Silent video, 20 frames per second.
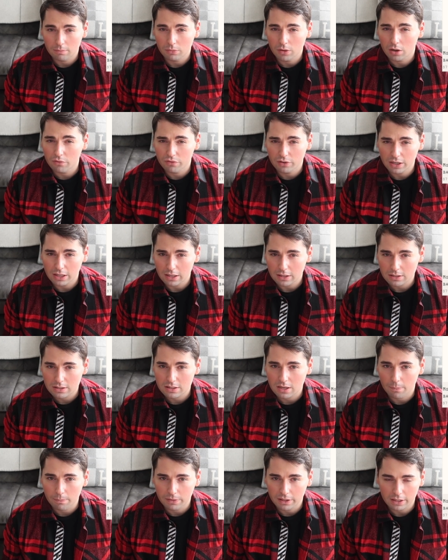not really
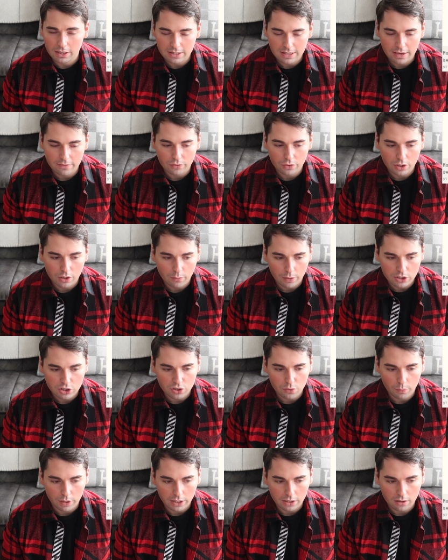something that's ever in
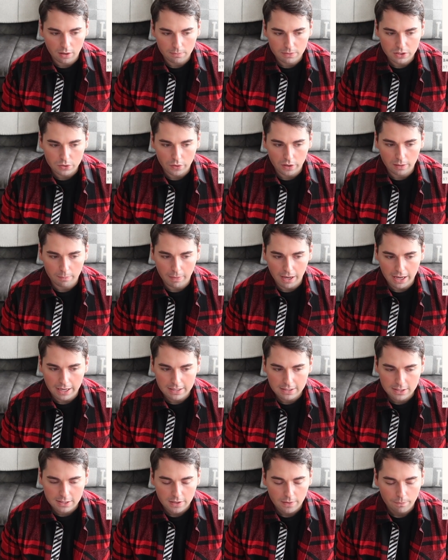question when it comes to
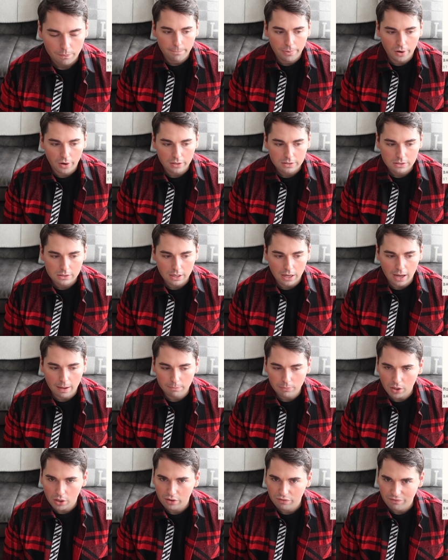Hermes. But I'm
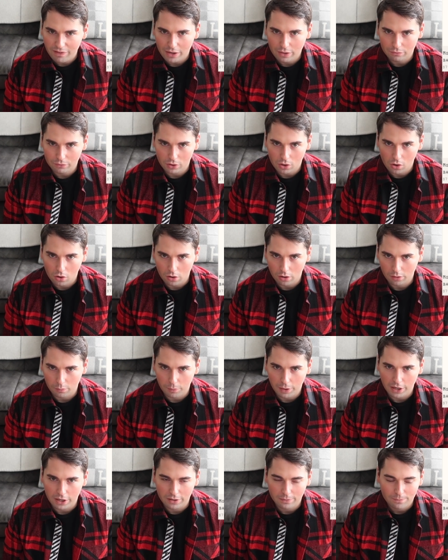not a fan of the
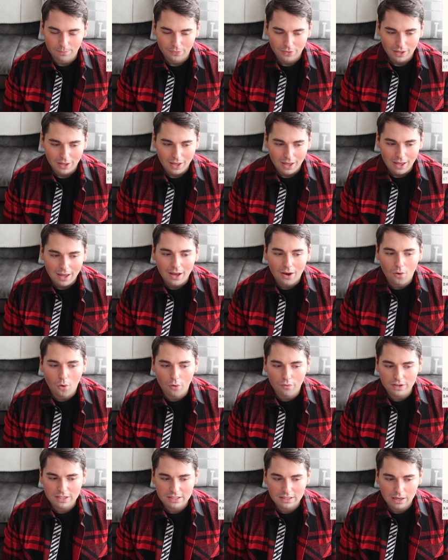hardware.
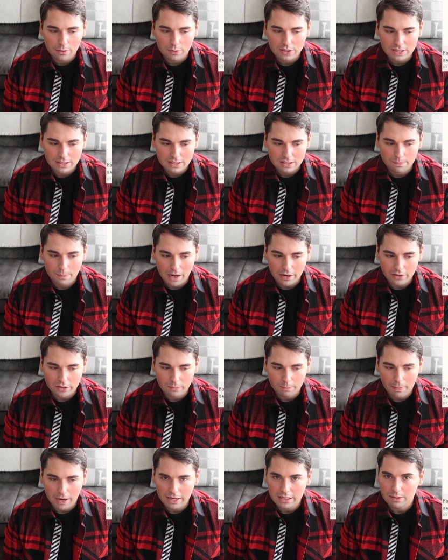Obviously, it was
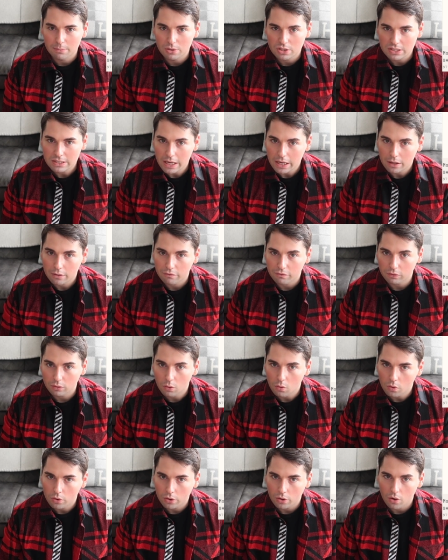inspired by the mosaic
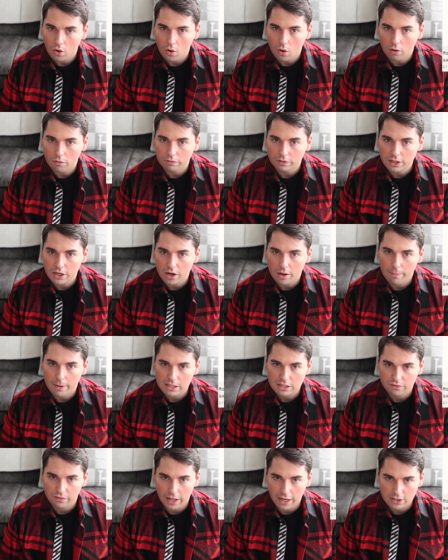floor of the
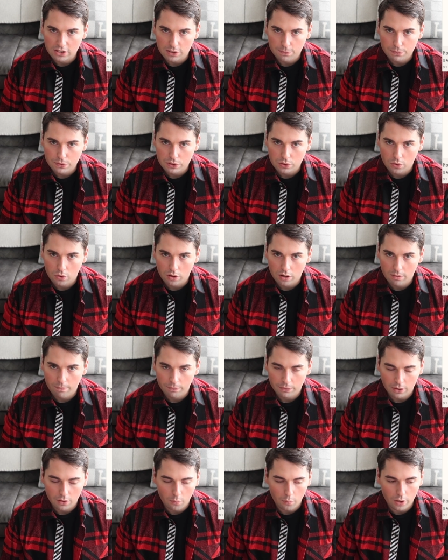Hermes flagship store,
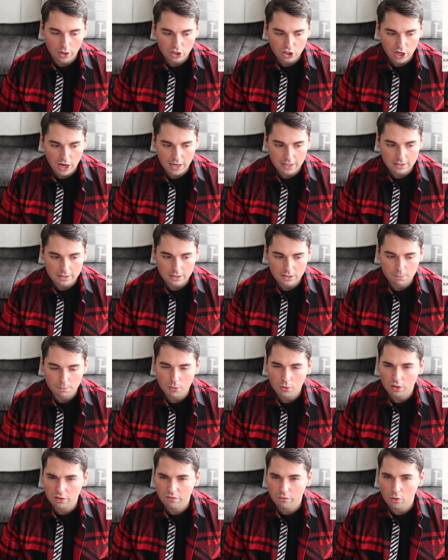which has this
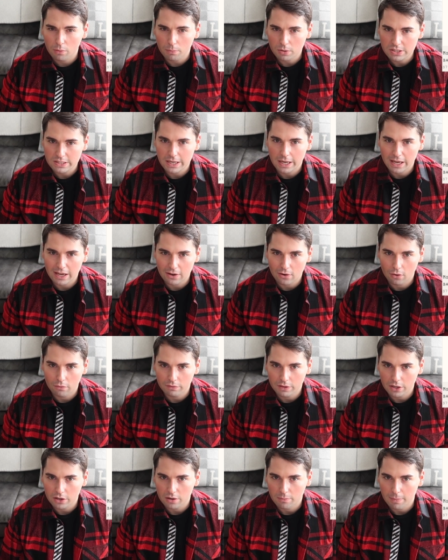beautiful mosaic of
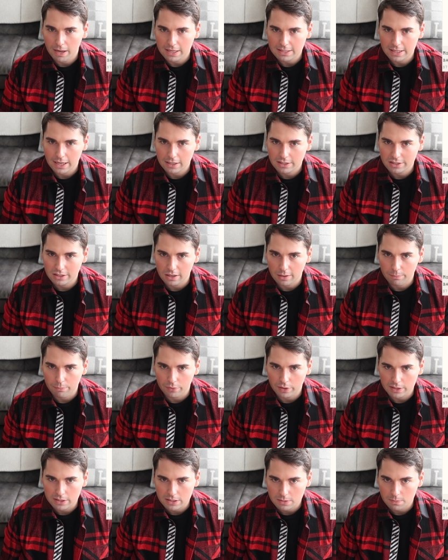the Hermes ex
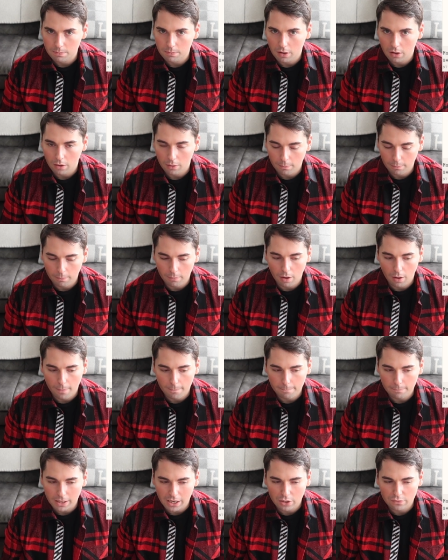libris
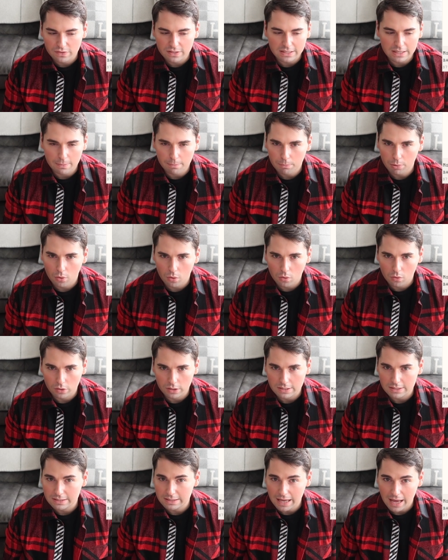kind of symbol or
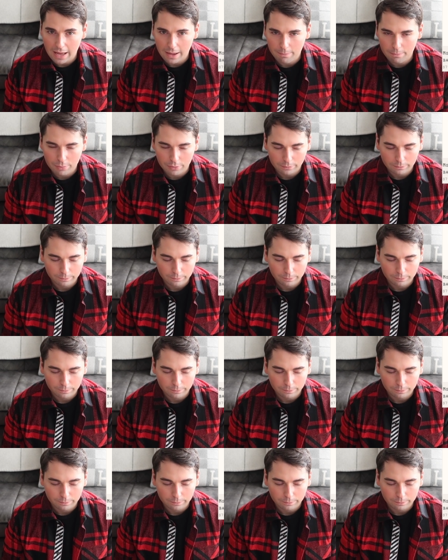stamp.